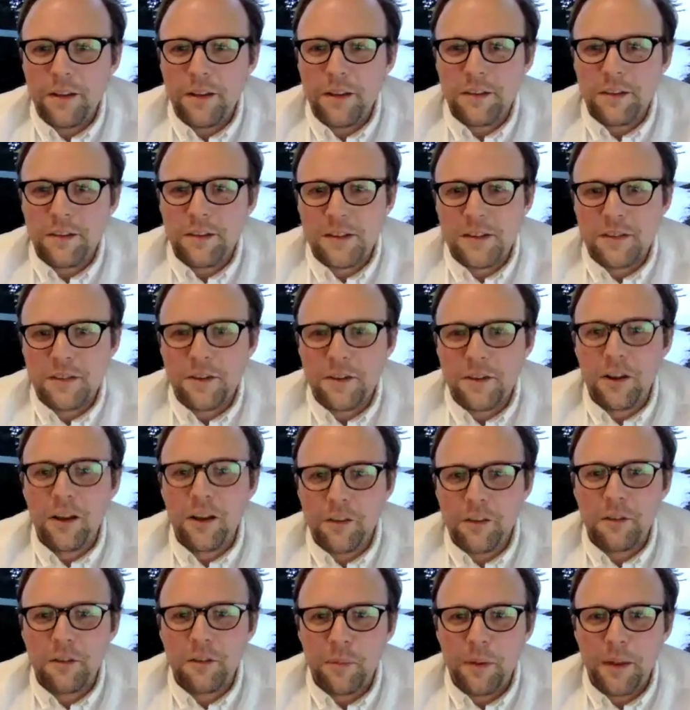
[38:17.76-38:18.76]
that says "I love
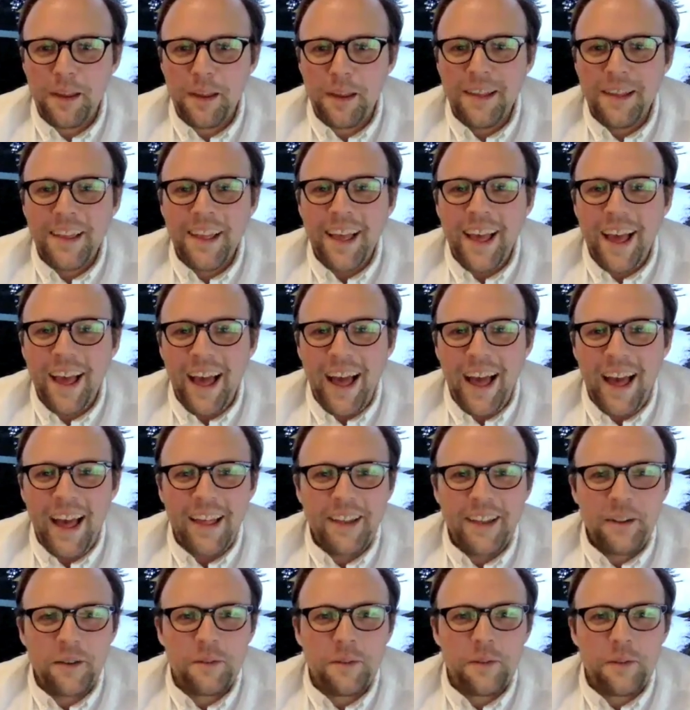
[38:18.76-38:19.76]
KTP,"
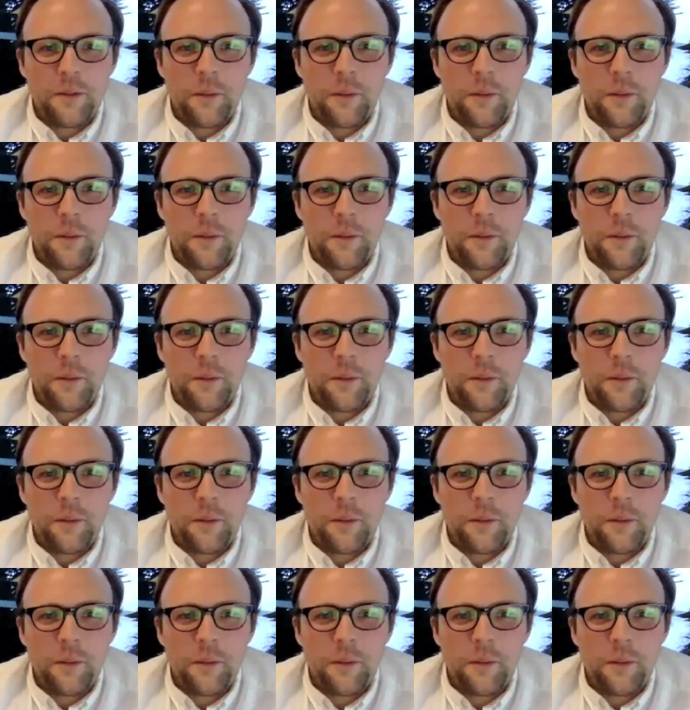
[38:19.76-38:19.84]
and